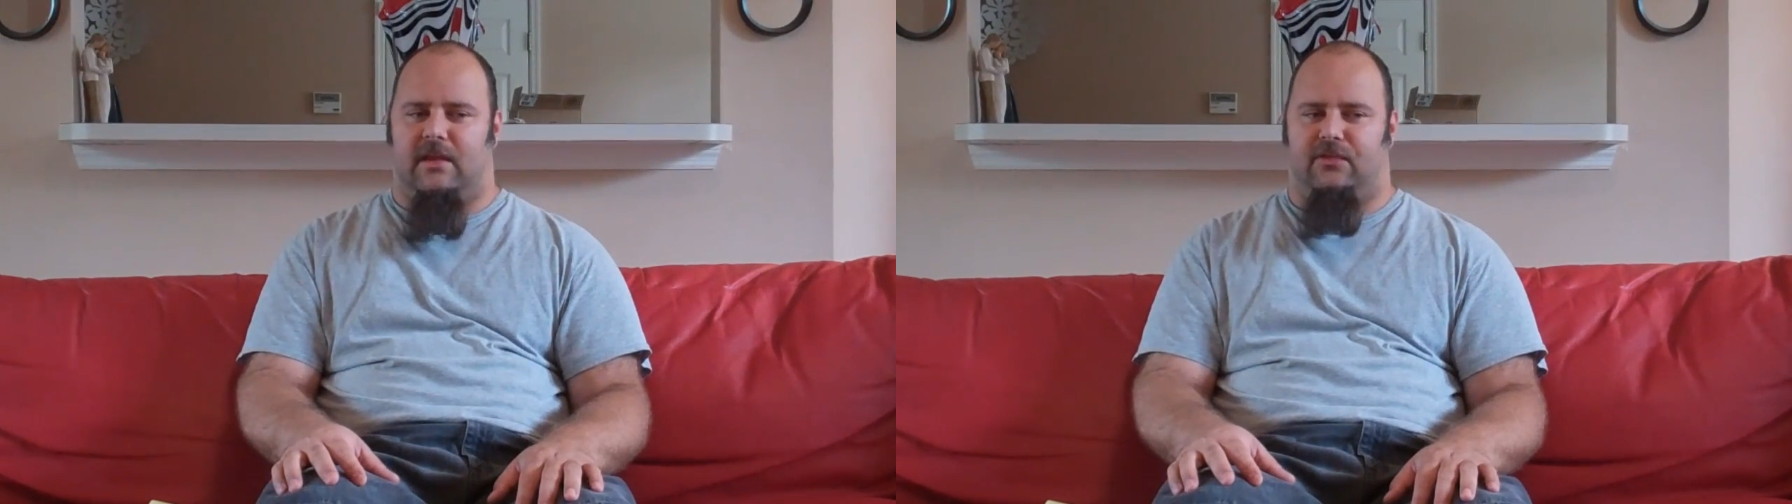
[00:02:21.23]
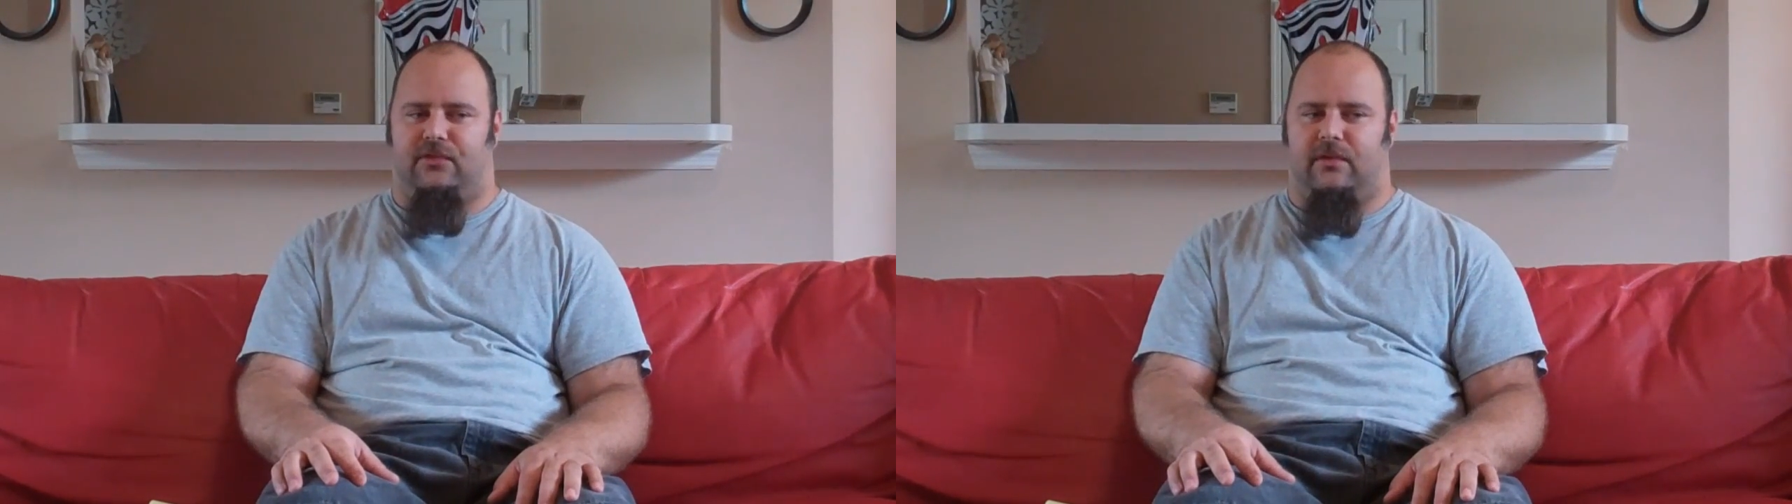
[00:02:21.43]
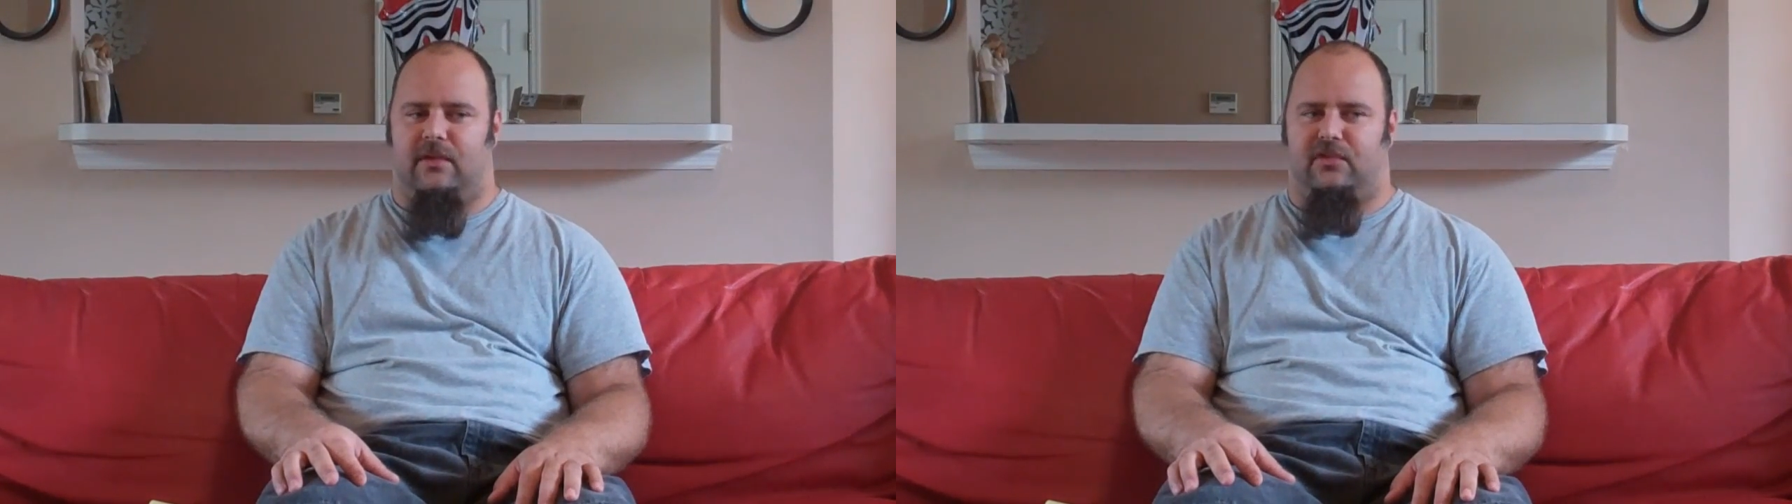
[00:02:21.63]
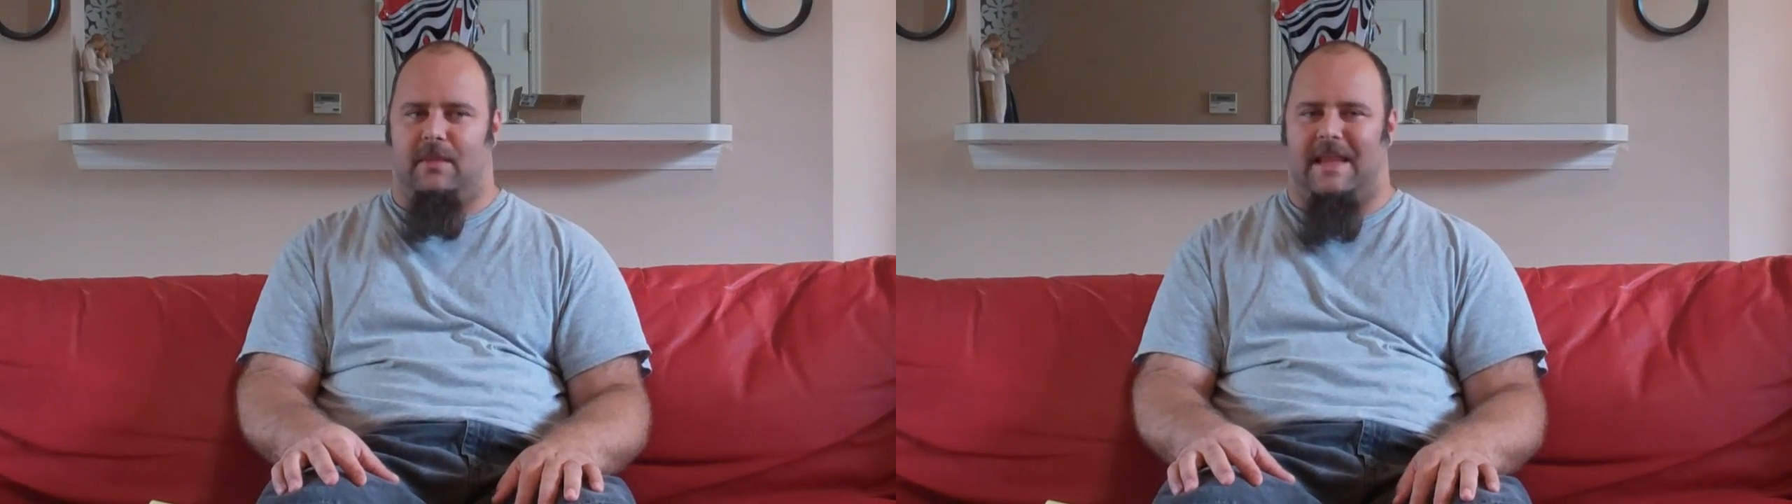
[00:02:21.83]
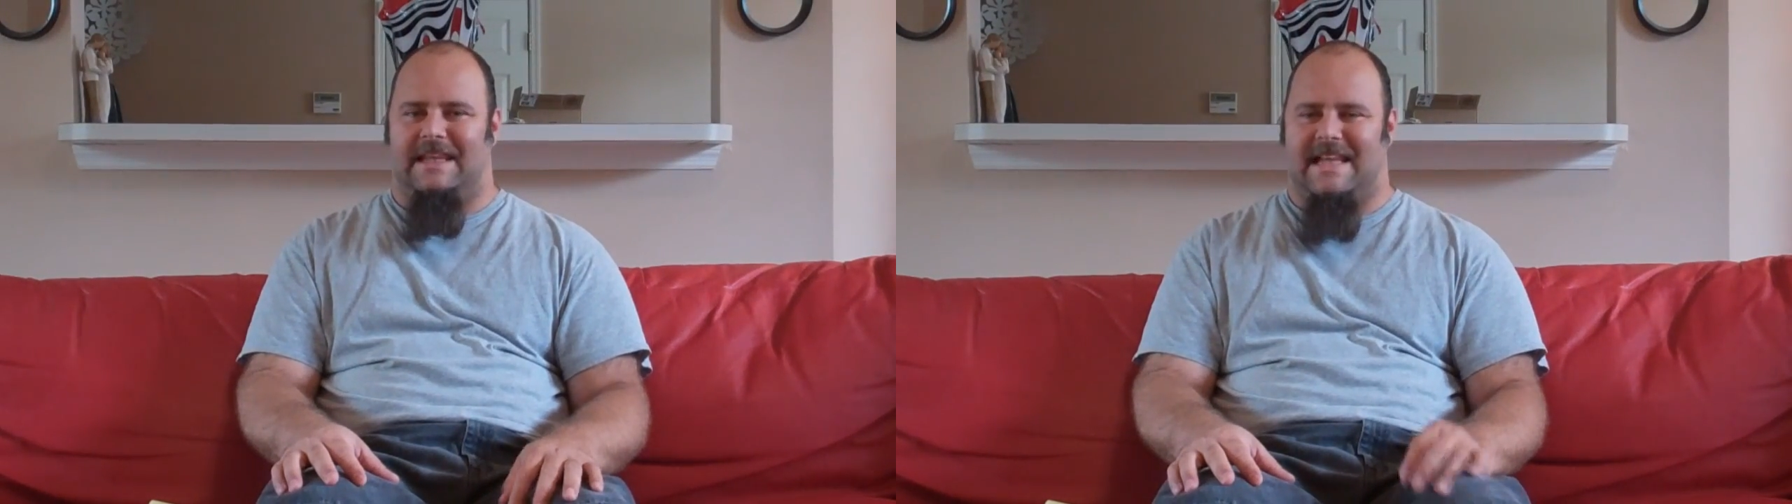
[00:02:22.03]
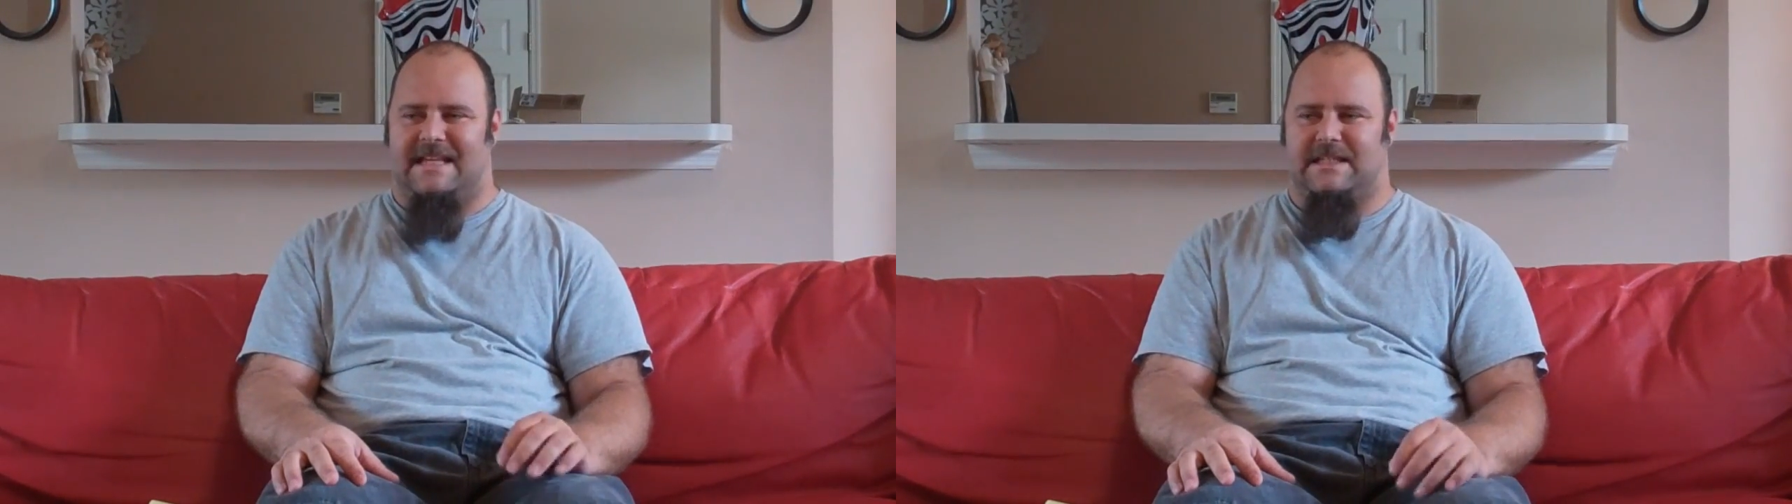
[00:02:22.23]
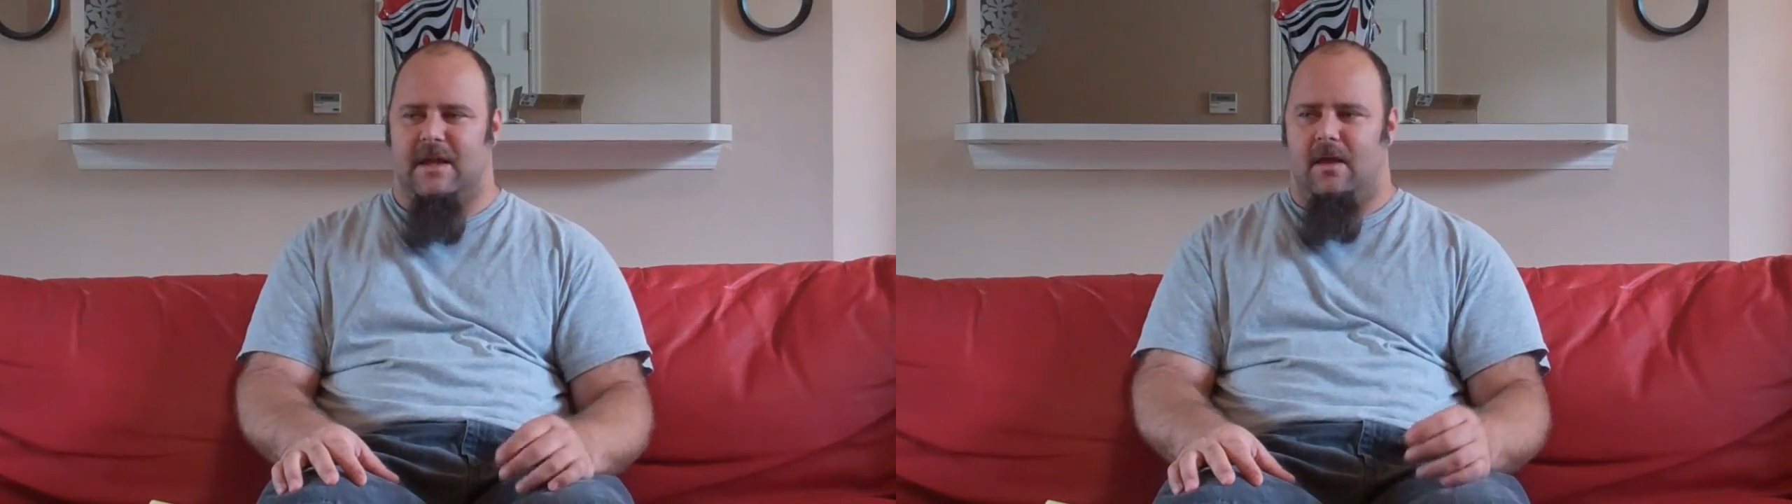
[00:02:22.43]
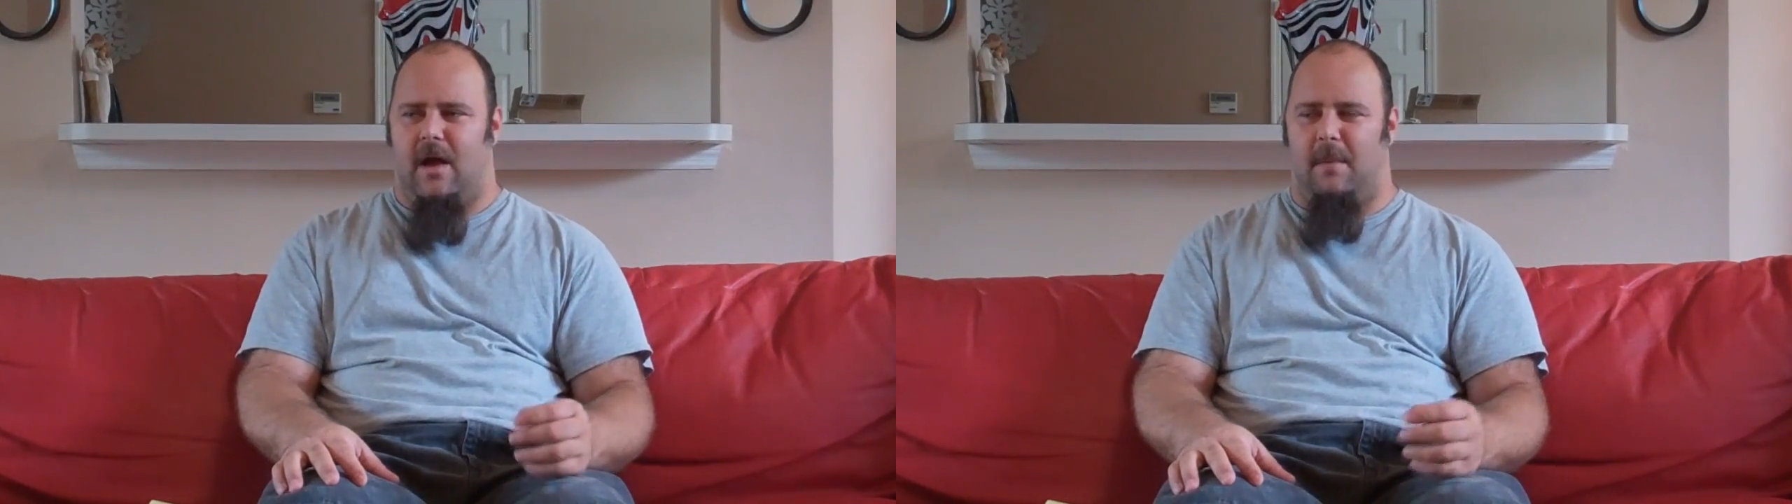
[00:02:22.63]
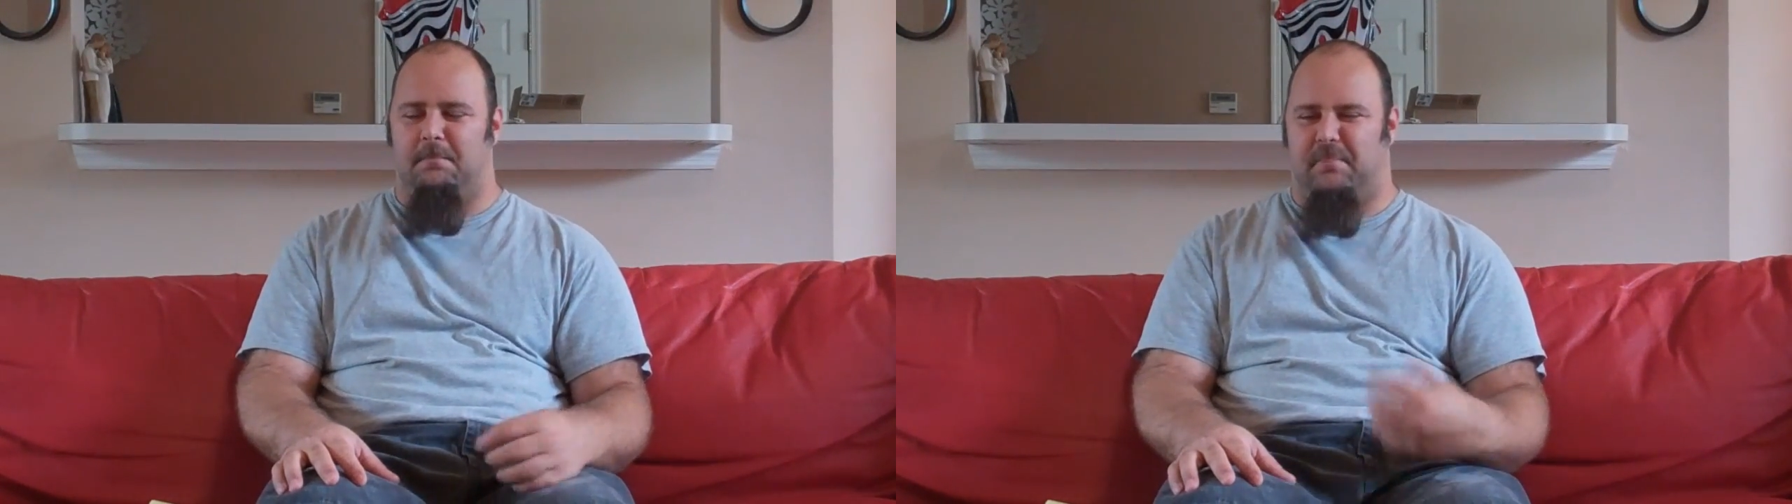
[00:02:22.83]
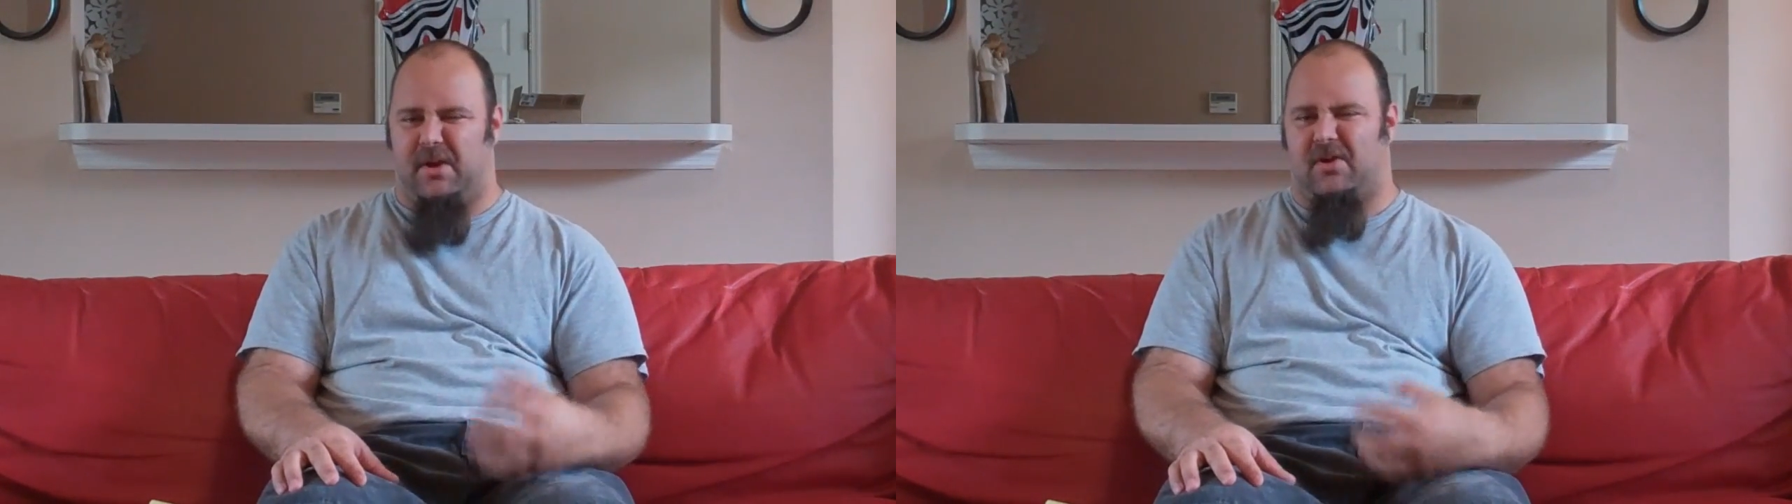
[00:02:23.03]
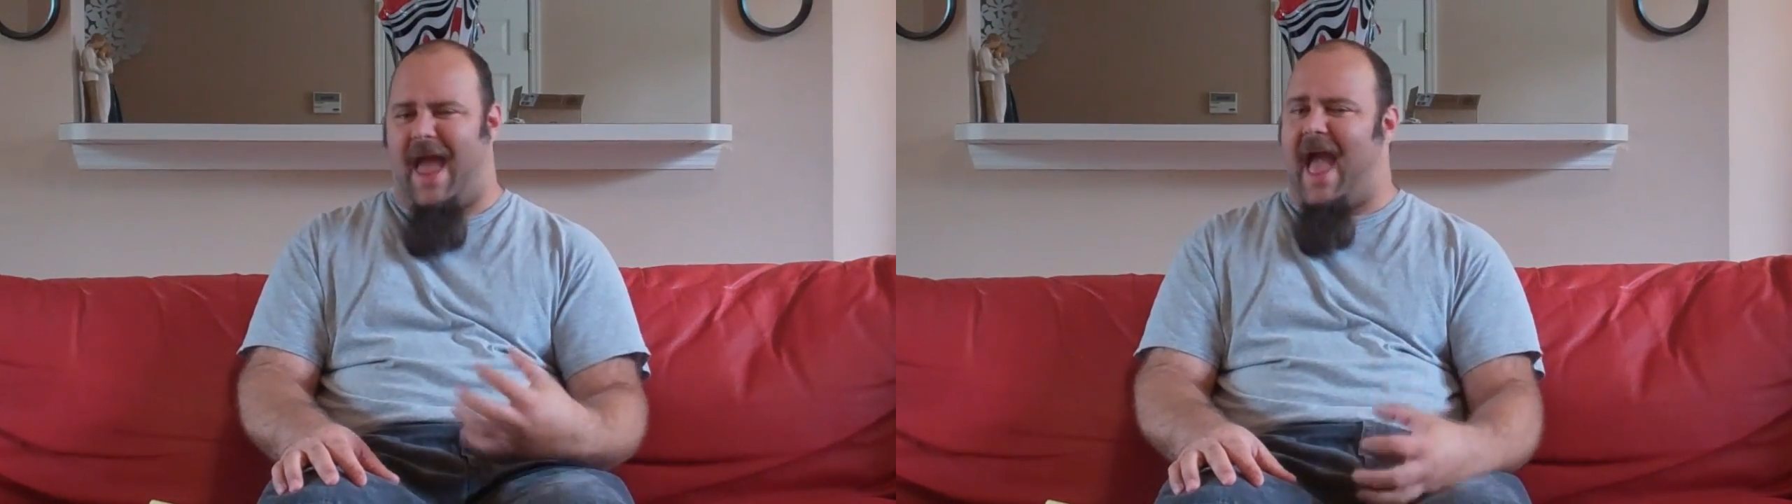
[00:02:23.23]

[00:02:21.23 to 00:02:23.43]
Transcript: is some of the less bitter,